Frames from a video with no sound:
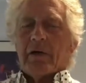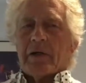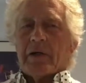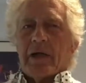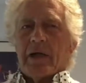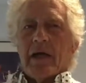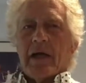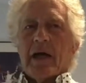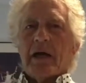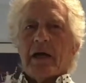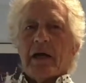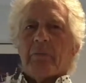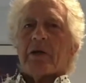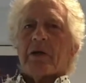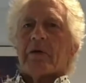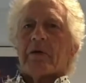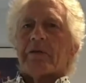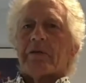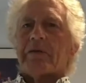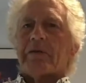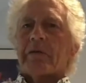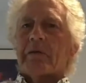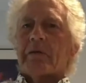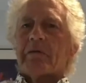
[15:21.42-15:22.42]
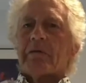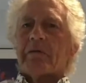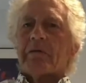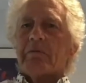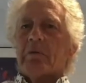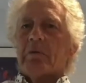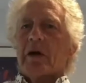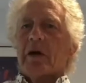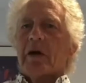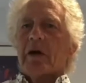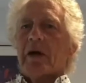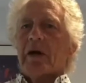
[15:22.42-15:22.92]
okay, because of
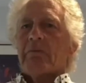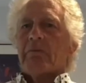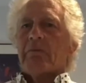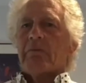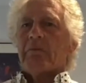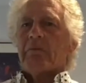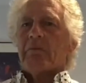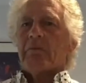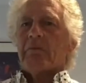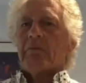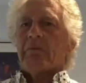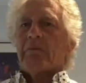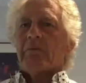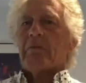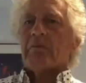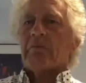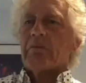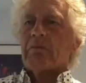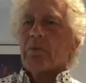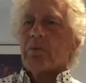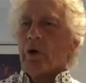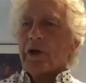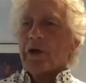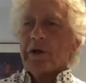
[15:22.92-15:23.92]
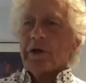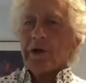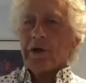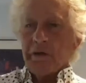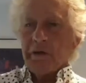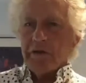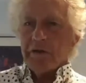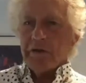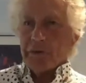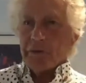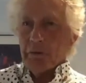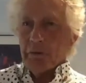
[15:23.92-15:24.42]
my
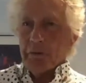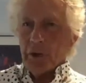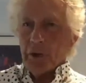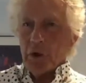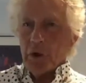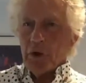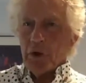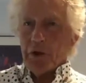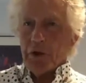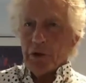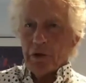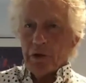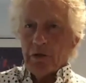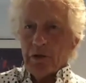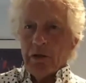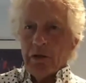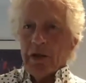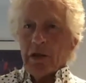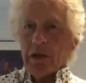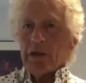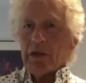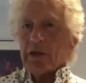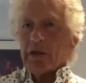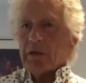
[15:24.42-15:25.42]
work in distribution,